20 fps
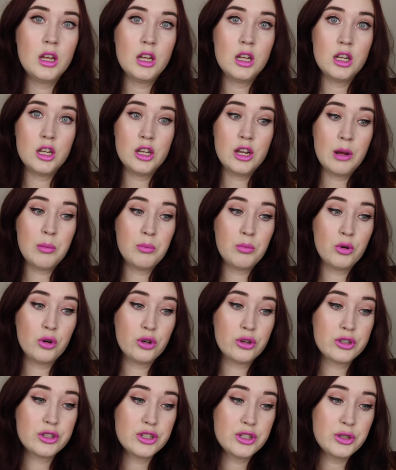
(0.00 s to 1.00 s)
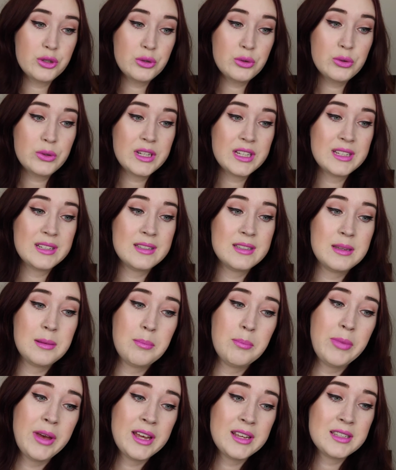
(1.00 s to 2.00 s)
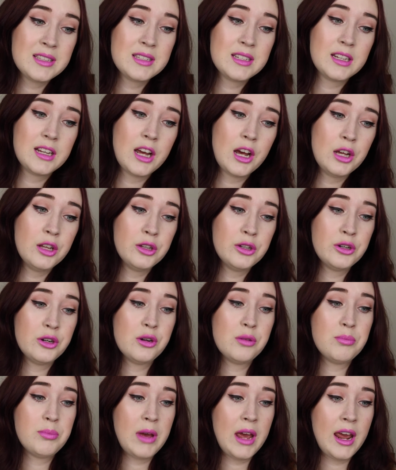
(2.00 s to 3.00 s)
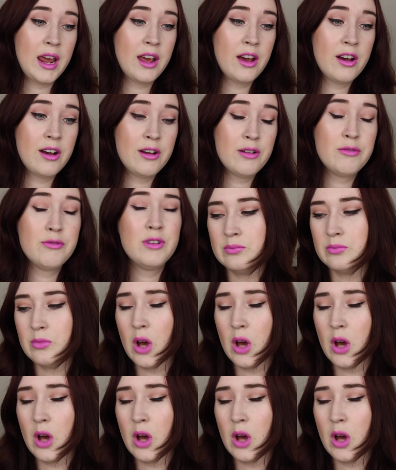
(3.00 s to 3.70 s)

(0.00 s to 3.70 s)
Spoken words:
Number 2 is best color payoff.